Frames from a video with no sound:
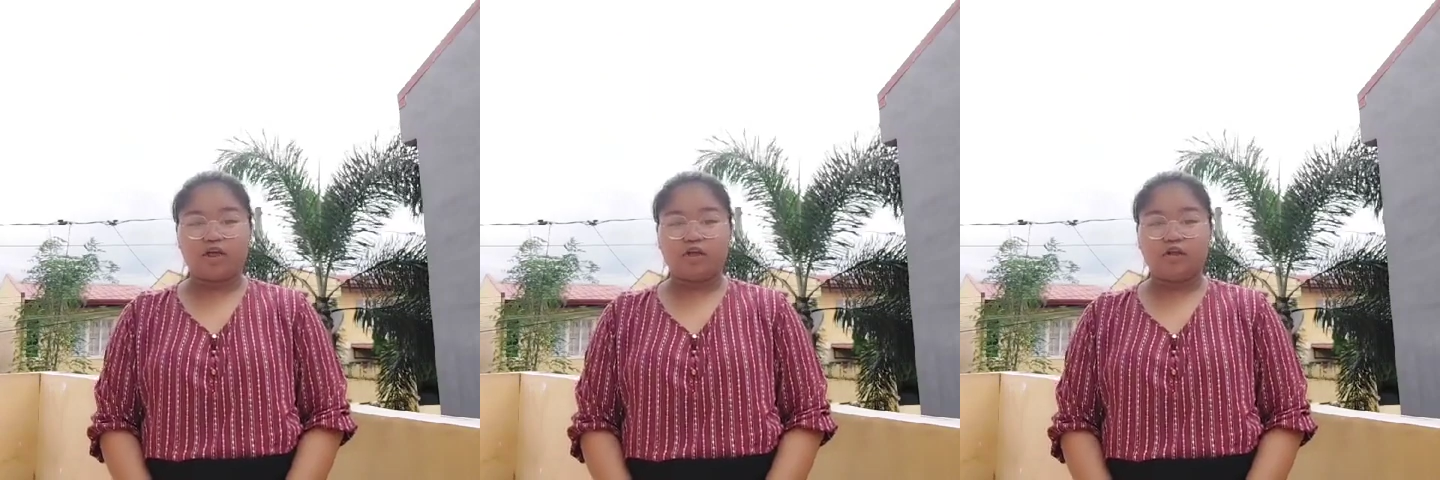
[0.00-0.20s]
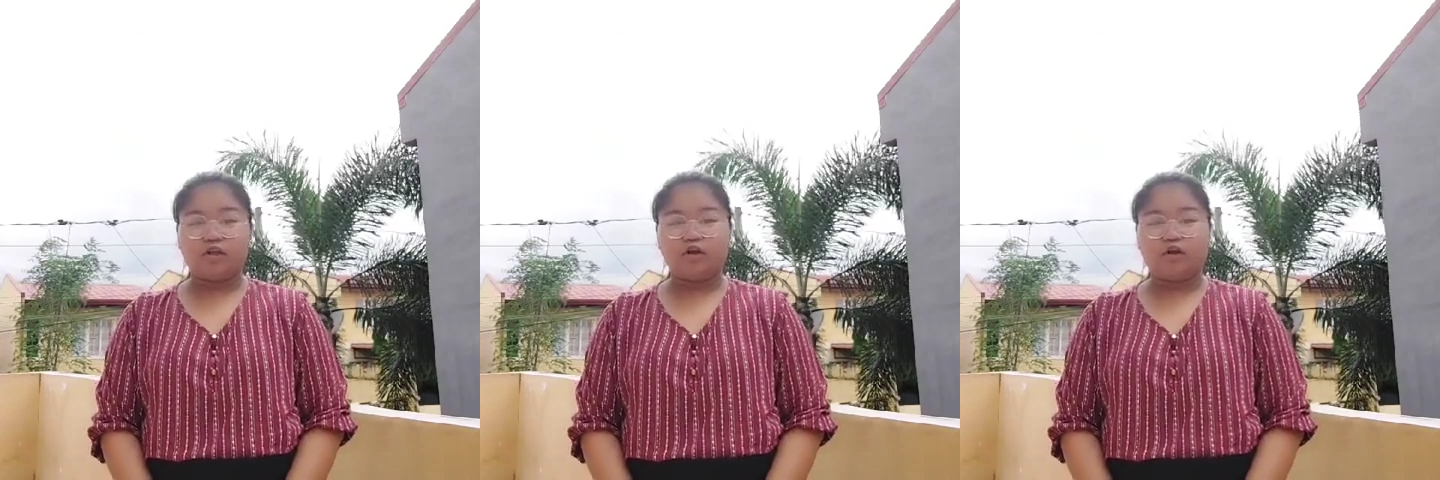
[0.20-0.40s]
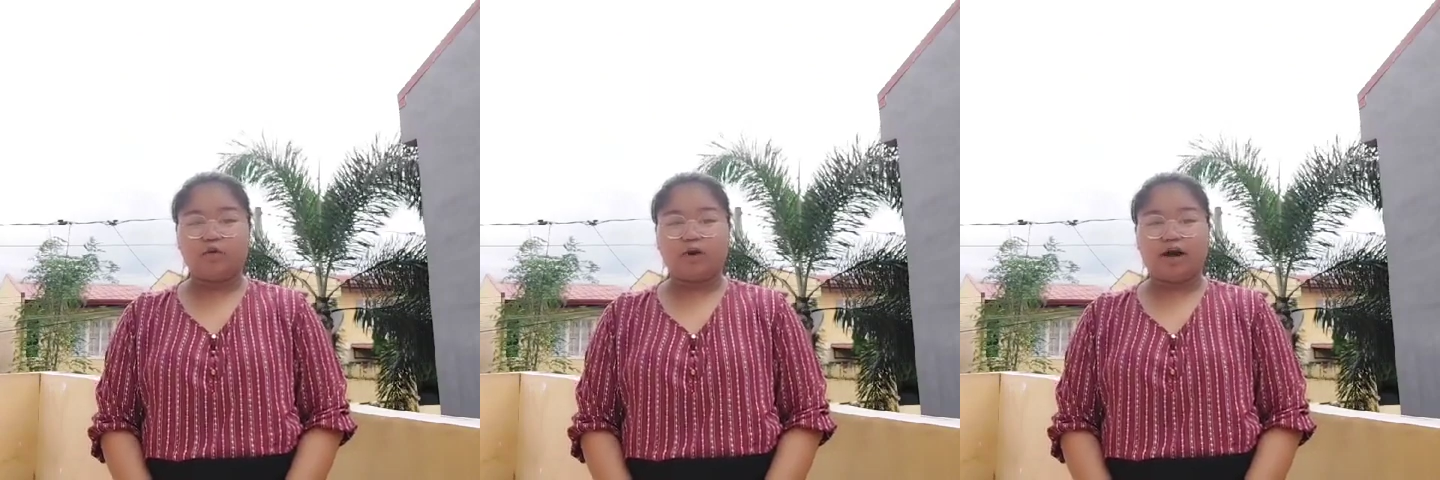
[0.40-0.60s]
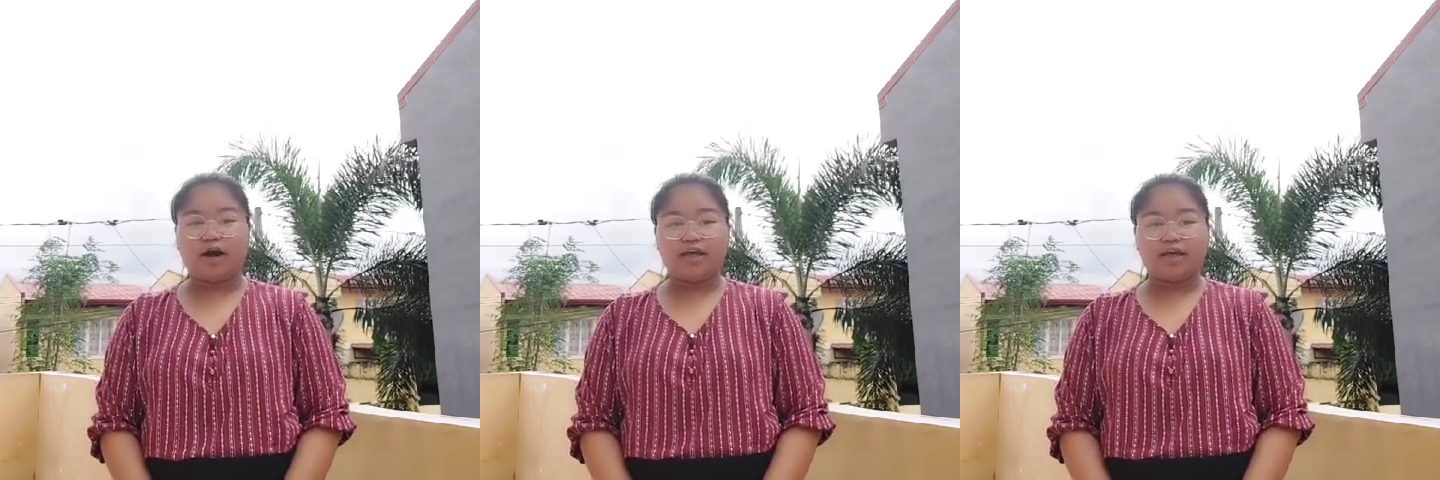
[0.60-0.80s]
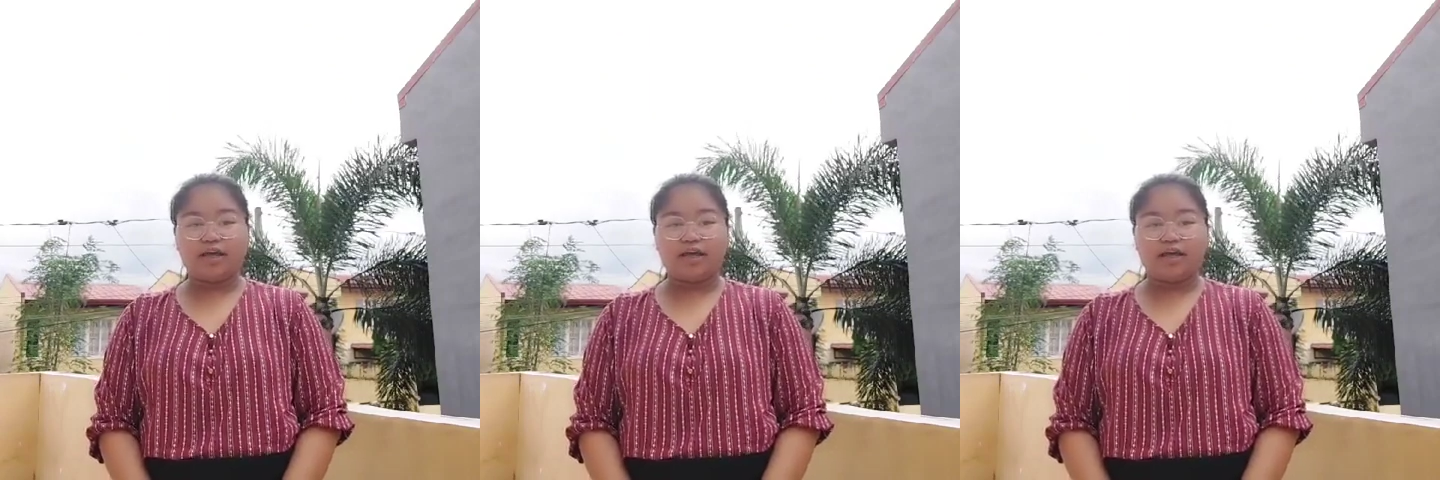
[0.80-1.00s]
Do you know
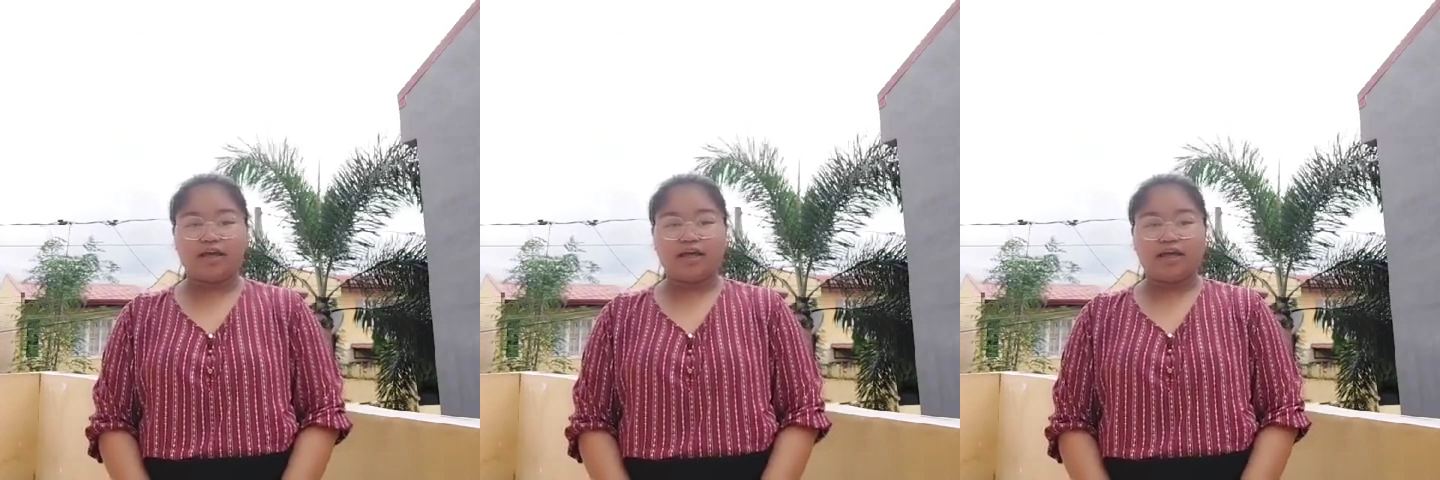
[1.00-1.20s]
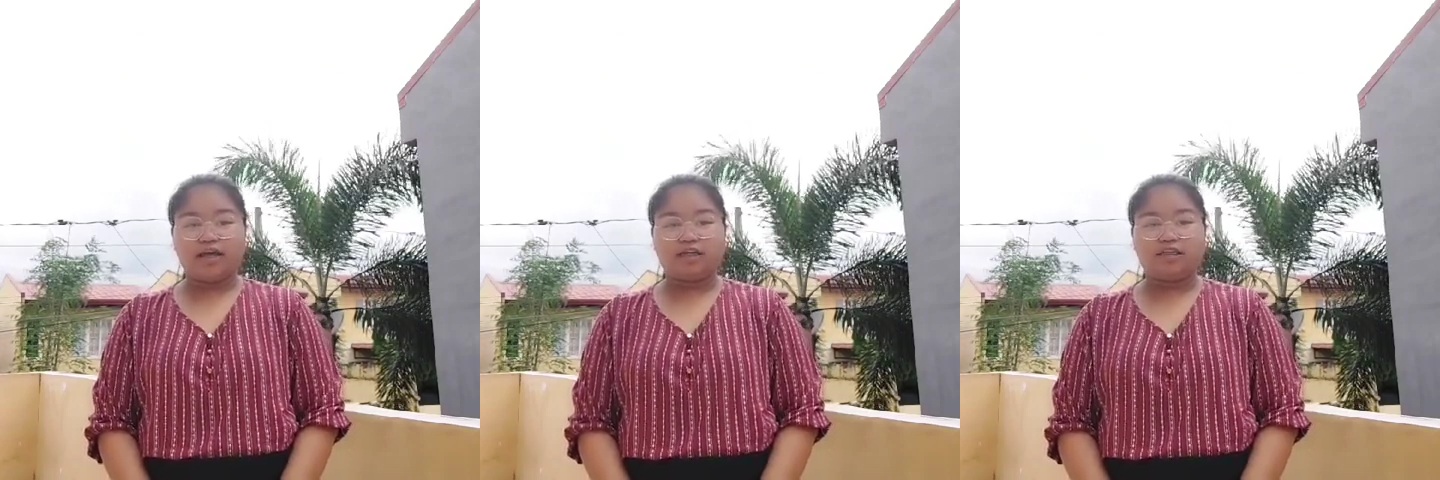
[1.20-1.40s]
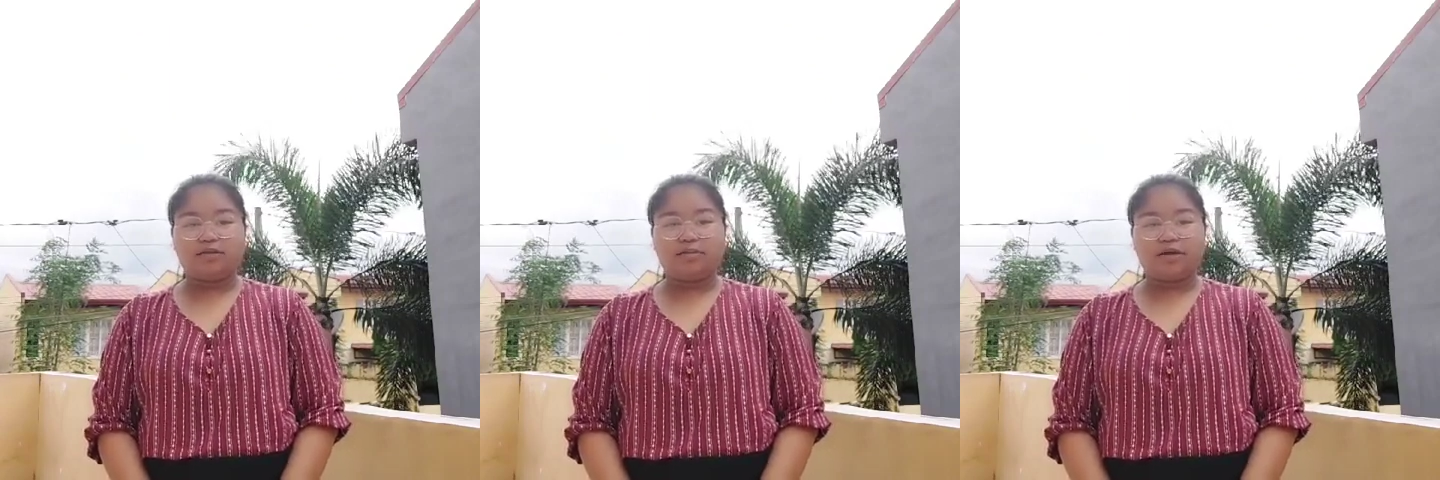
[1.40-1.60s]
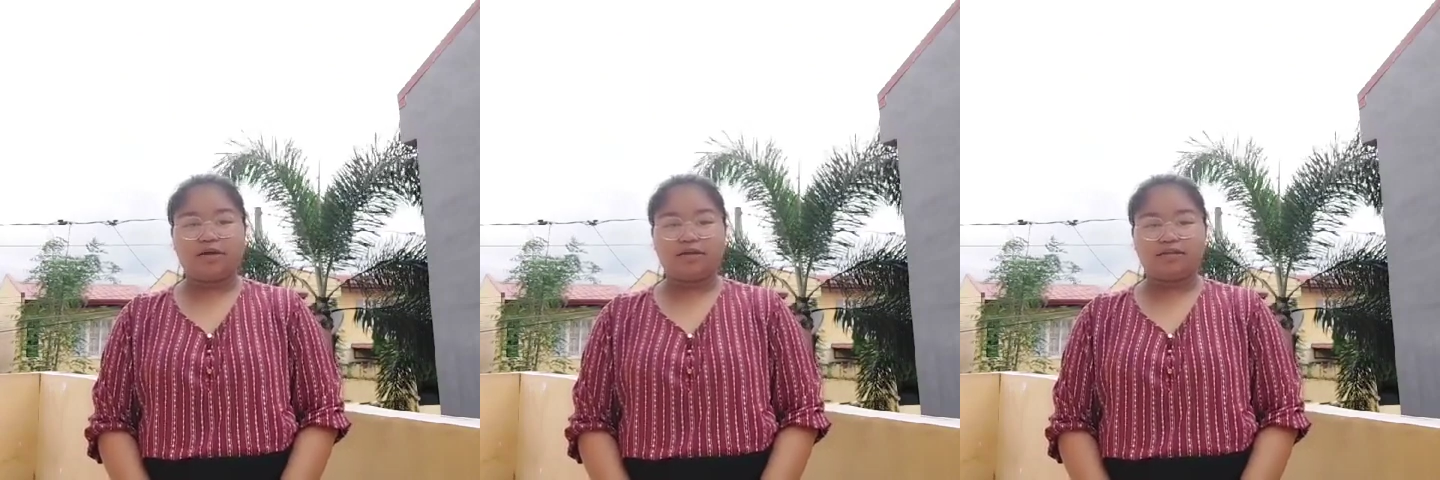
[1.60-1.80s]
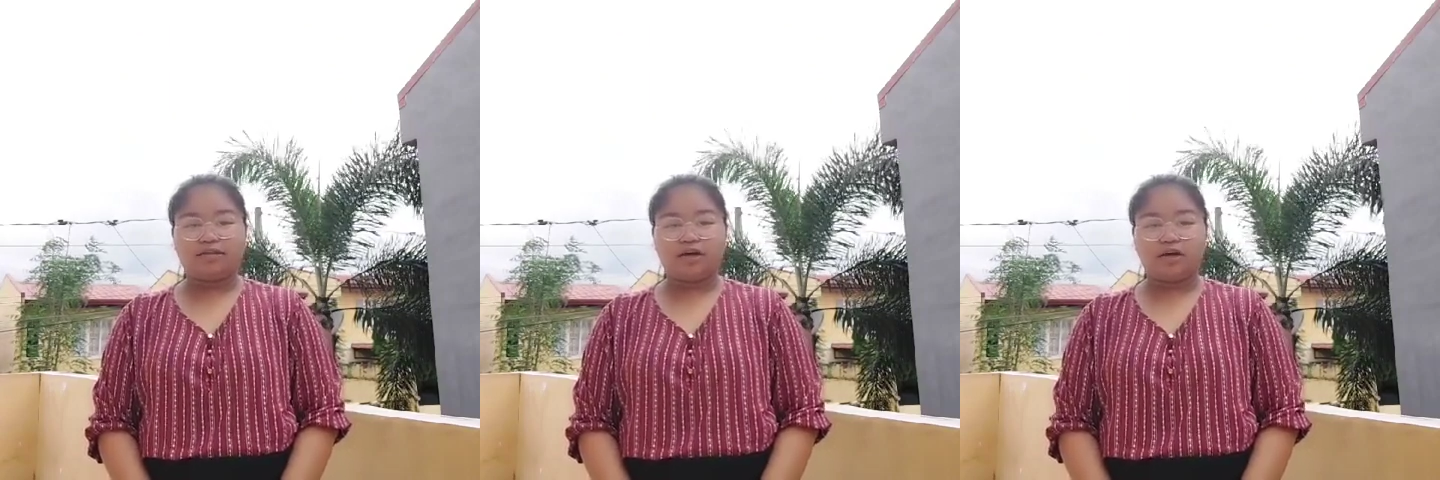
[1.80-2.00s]
why? It's
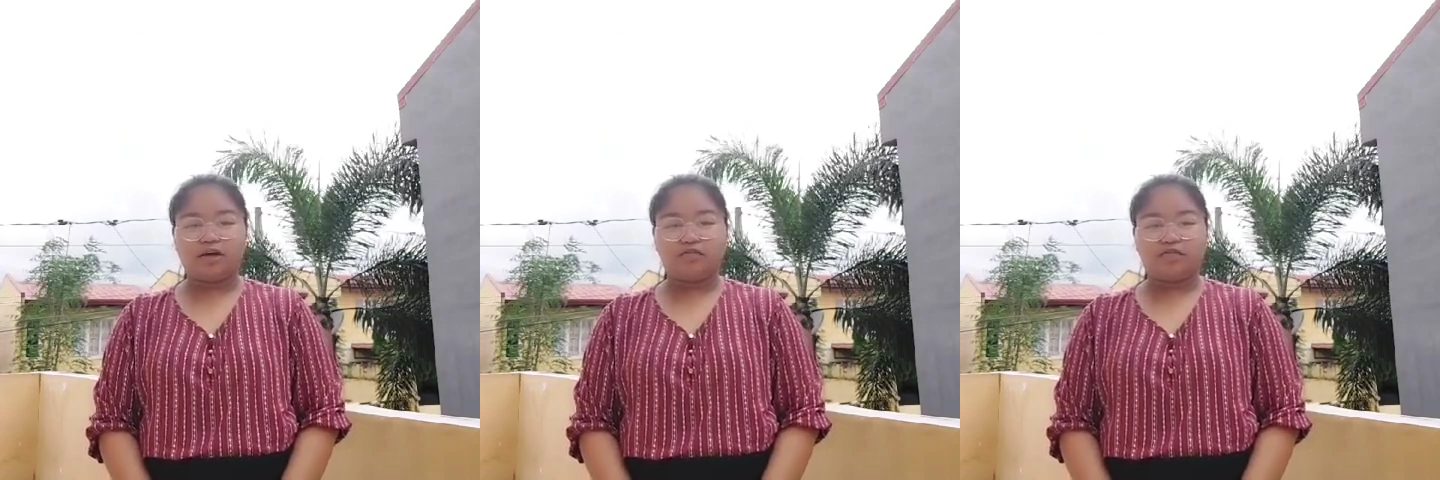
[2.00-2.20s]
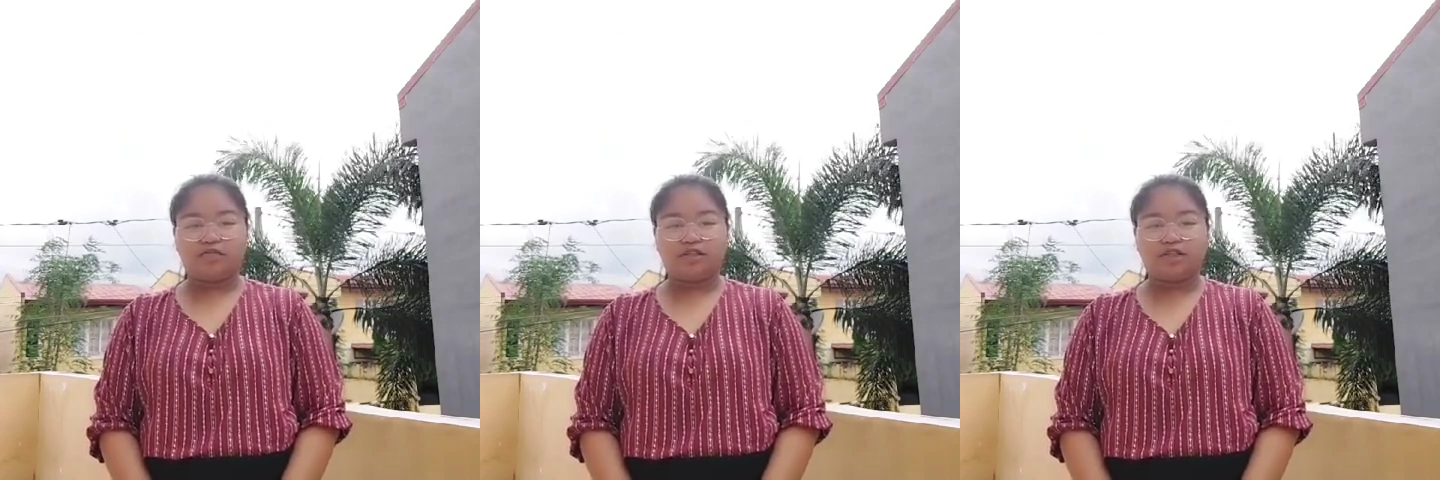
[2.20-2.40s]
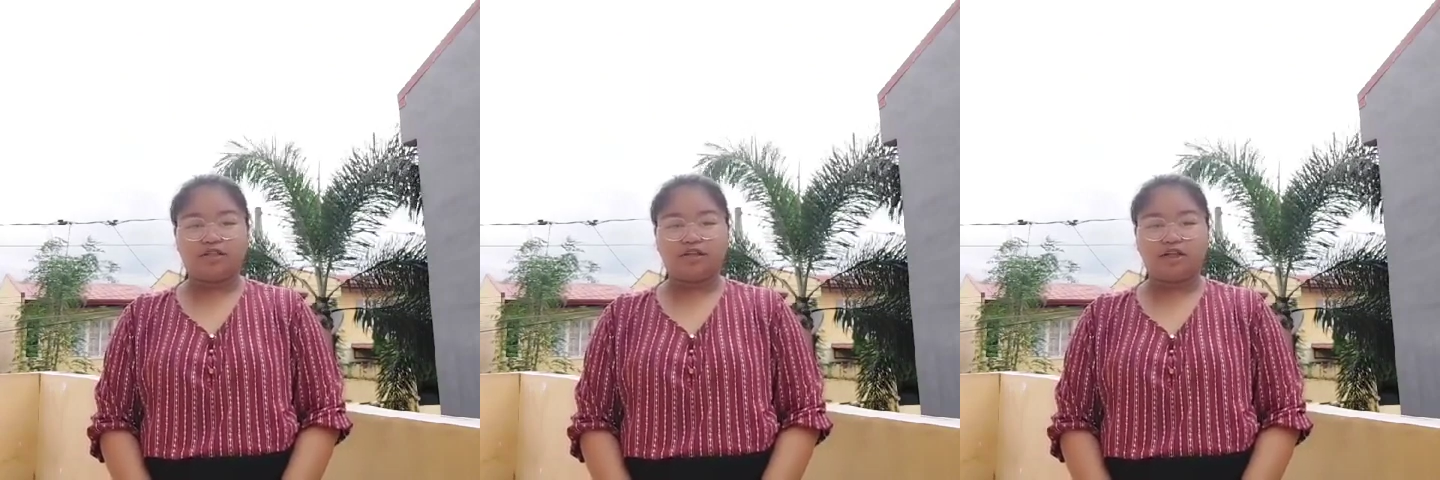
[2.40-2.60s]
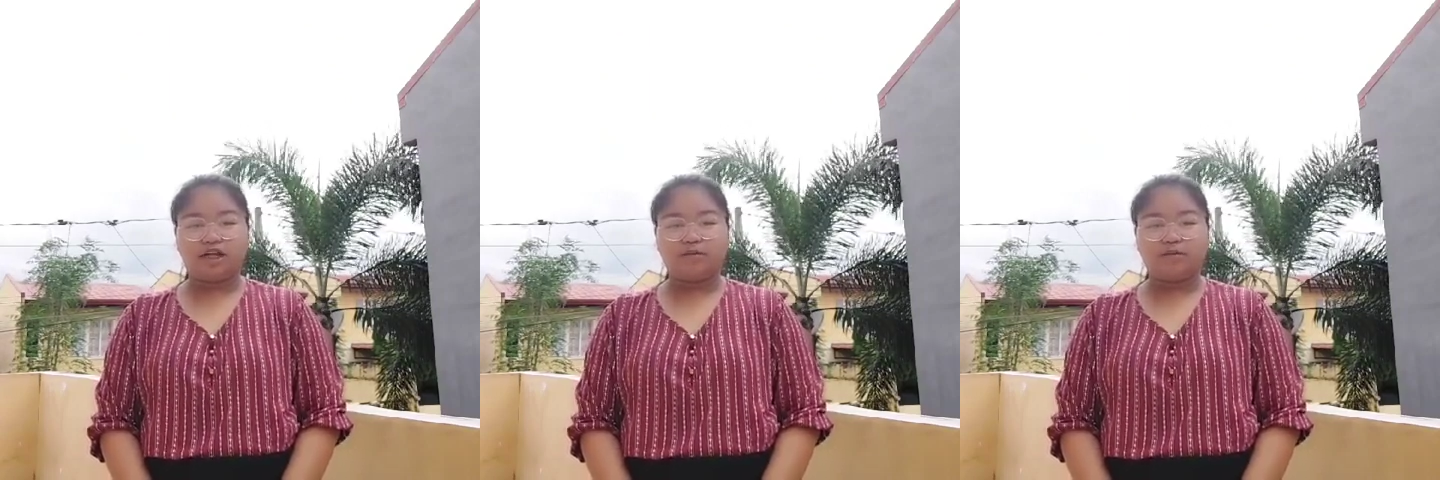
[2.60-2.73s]
because confidence